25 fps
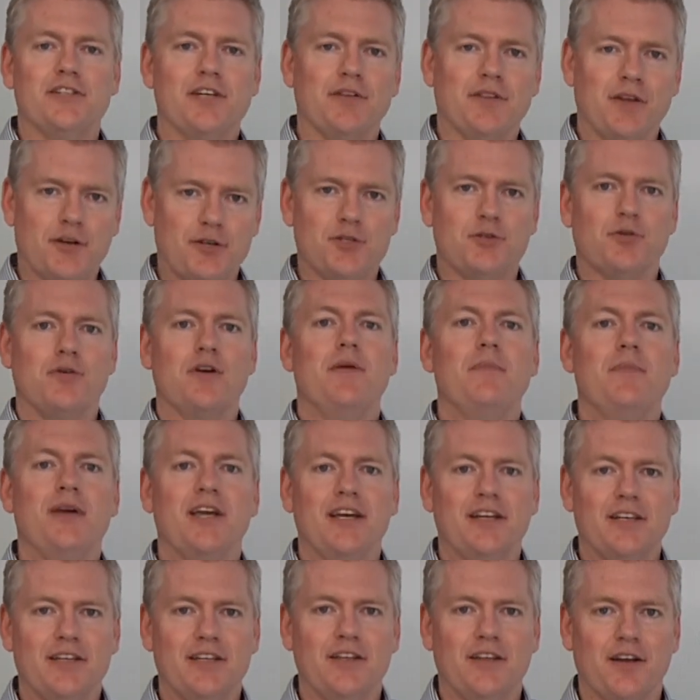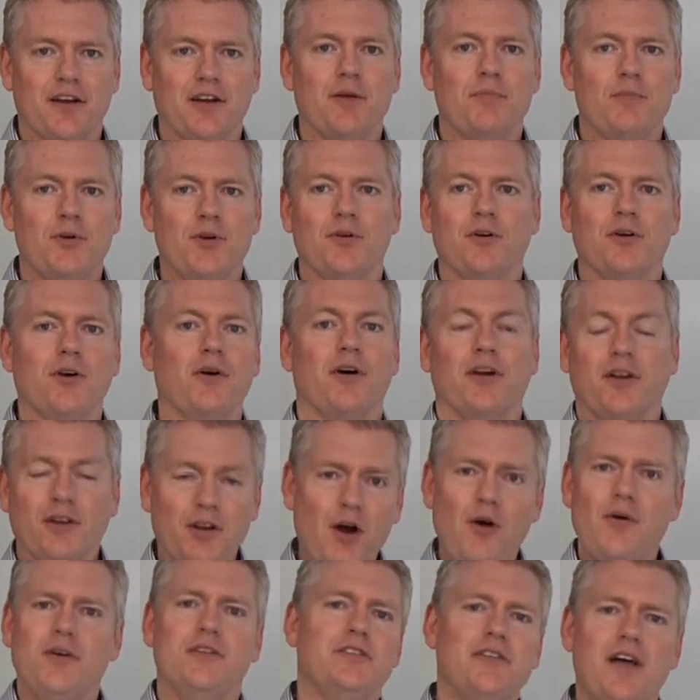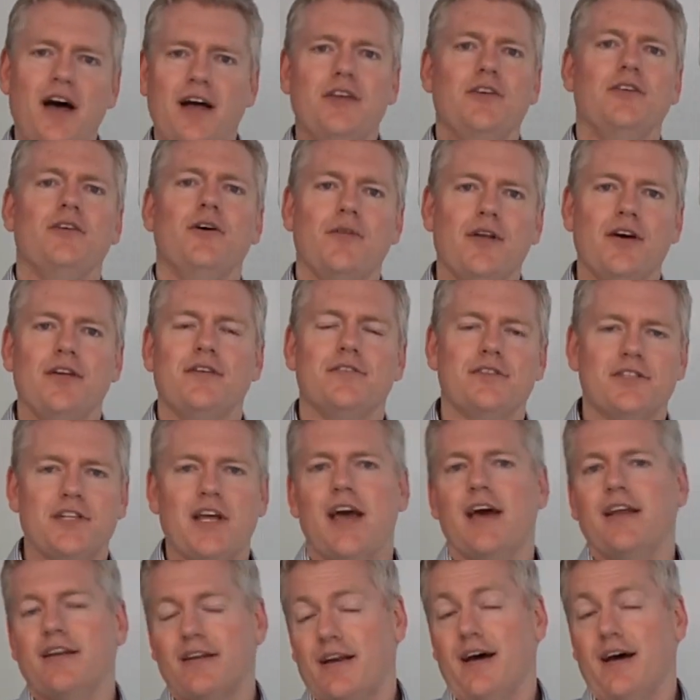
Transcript: out there screaming into their computer going, no, it's not, you don't understand.